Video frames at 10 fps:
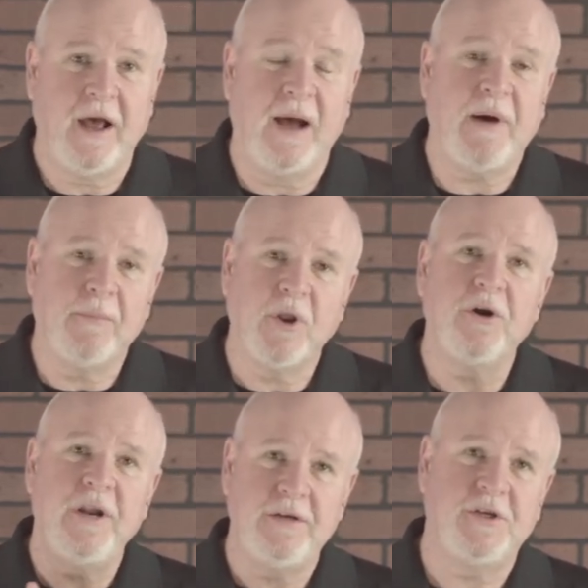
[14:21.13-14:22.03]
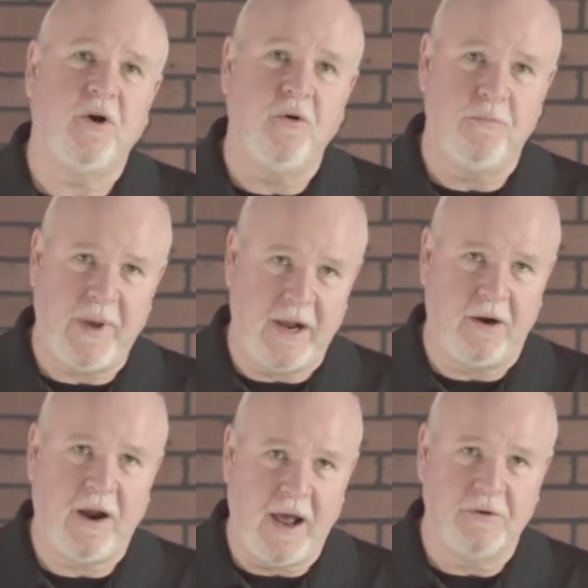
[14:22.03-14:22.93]
I'm learning, Joe,
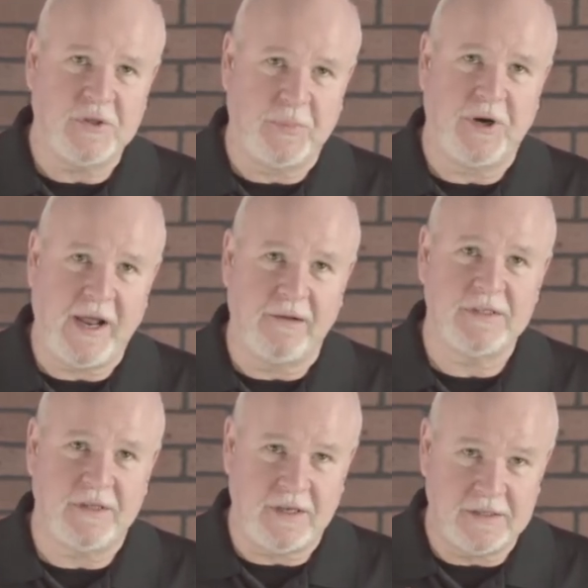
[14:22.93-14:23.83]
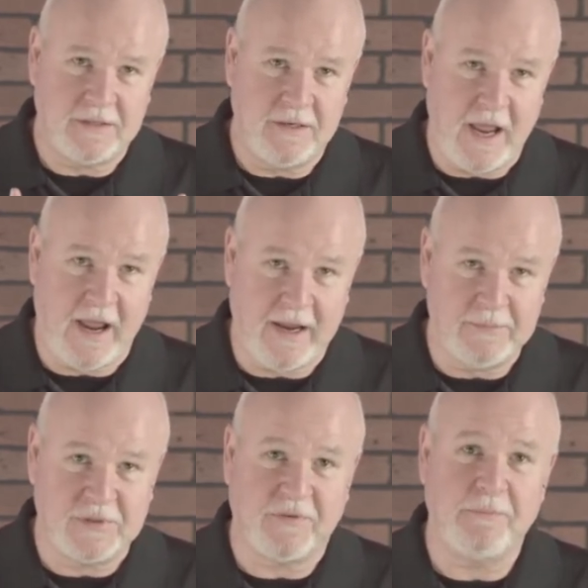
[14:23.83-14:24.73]
better how to pronounce these
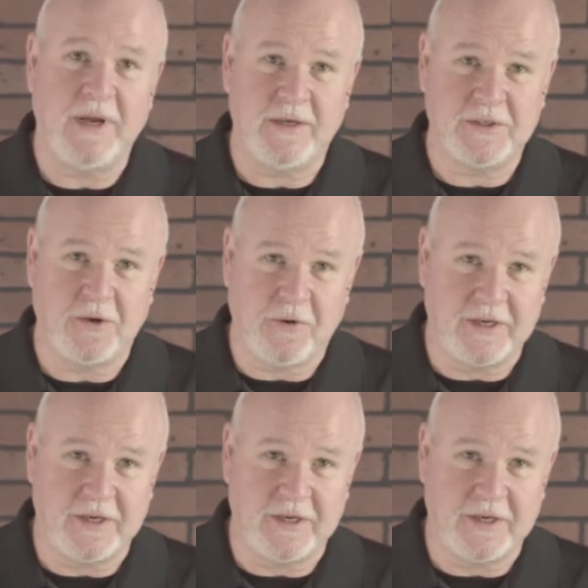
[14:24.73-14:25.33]
names from Minnesota.